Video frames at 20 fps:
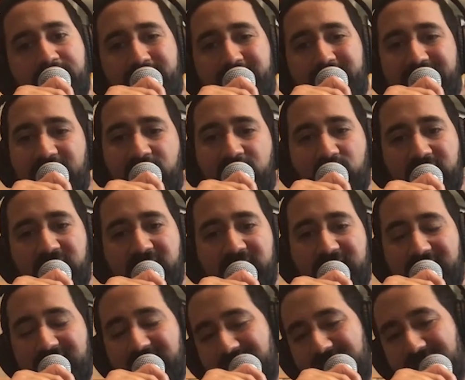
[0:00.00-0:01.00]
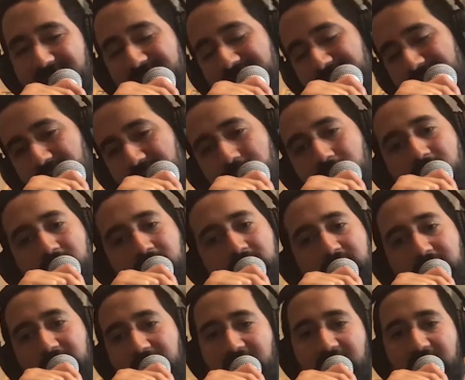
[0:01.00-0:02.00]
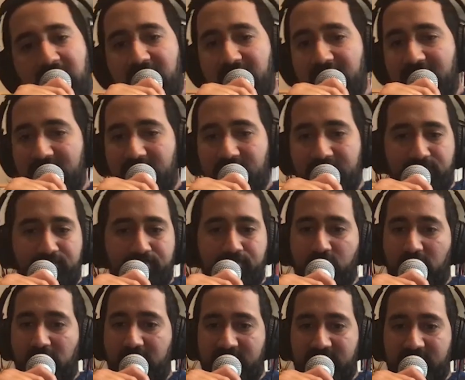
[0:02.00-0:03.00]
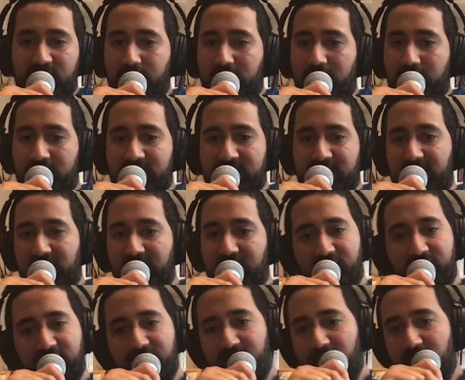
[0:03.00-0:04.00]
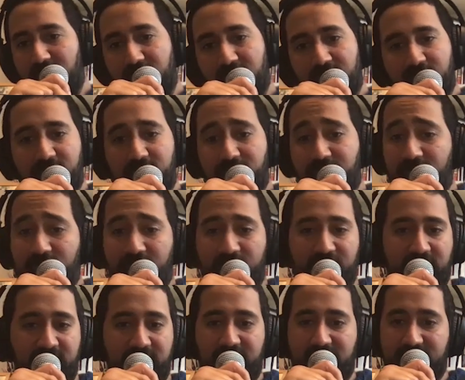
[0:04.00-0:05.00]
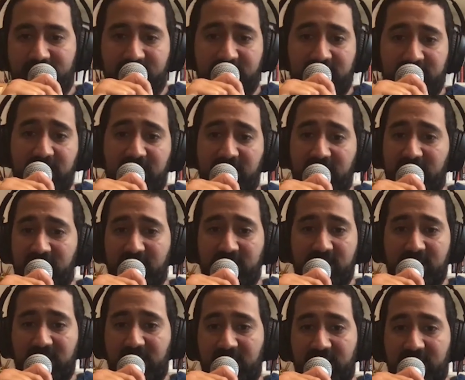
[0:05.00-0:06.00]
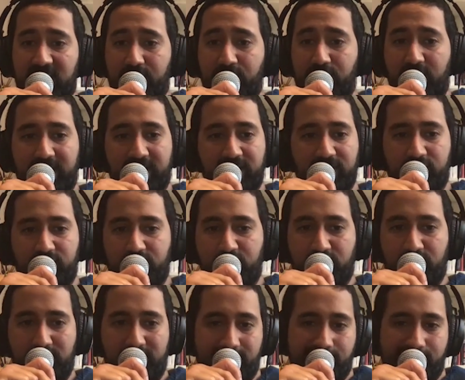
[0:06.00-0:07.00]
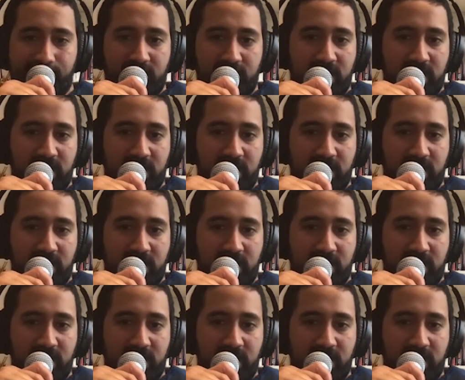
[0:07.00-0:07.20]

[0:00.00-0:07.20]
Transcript: But equally, no, like I practiced by myself, you know, for four or five hours a day in like in a practice room, but